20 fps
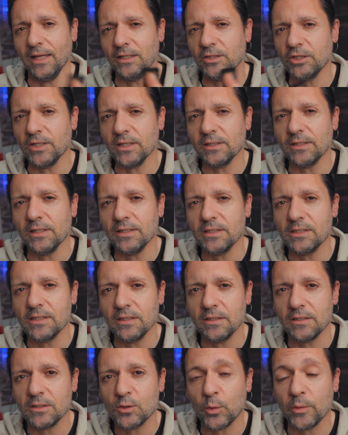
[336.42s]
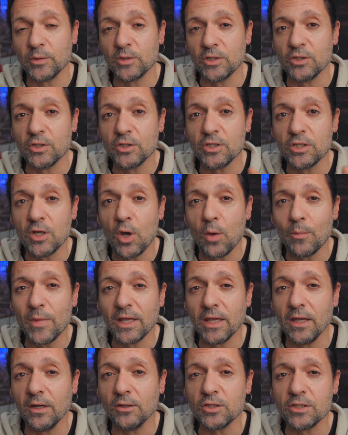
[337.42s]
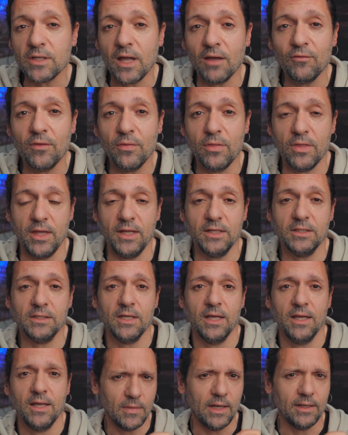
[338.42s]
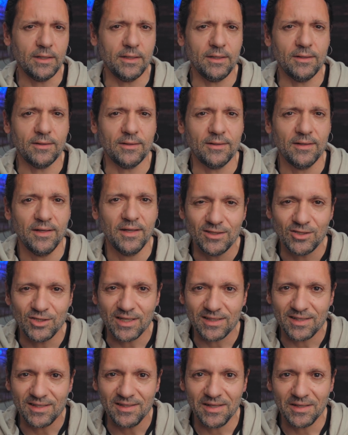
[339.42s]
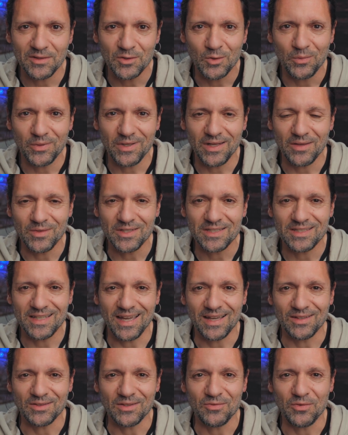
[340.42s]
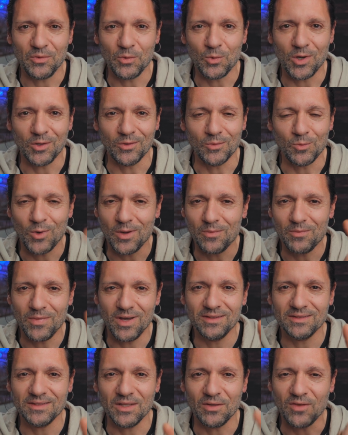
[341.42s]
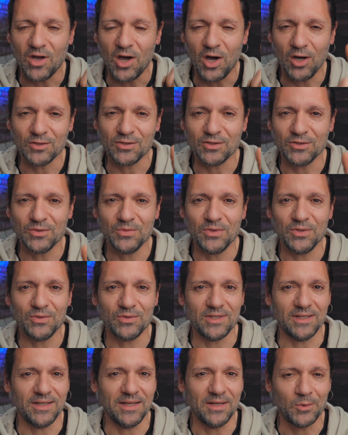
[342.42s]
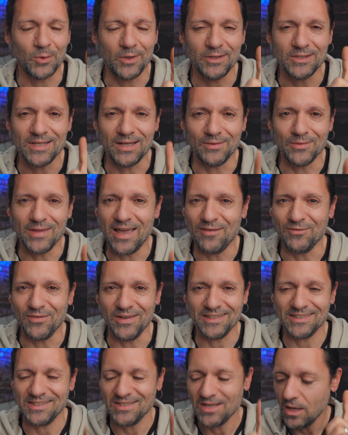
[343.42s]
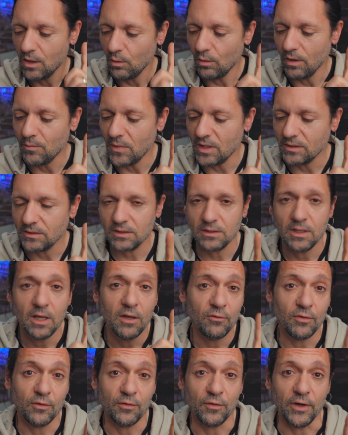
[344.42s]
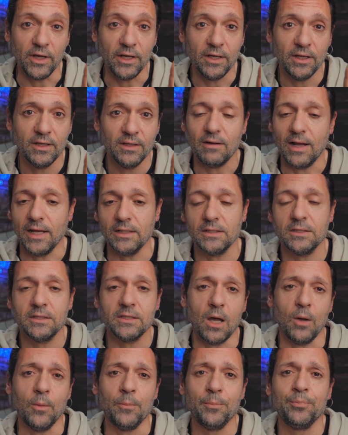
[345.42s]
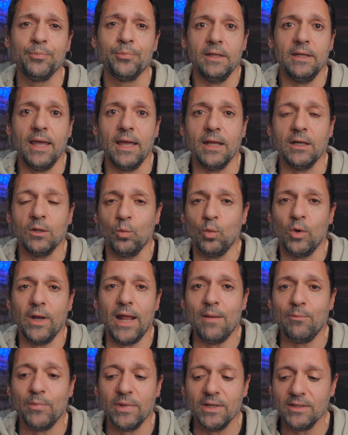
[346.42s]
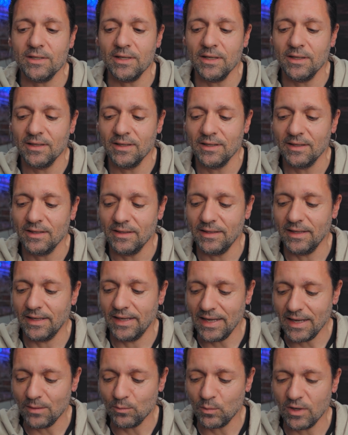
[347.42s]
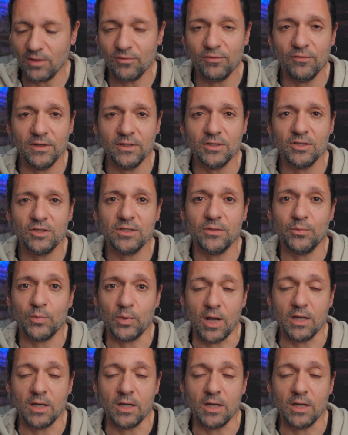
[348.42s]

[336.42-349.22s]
And check the links in the description to see all my gear stuff and things, my gear. And check the link to Epidemic Sound if you want one month of awesome music and great sound effects. One month for free. Alright, so in the end, what happened? The camera finished the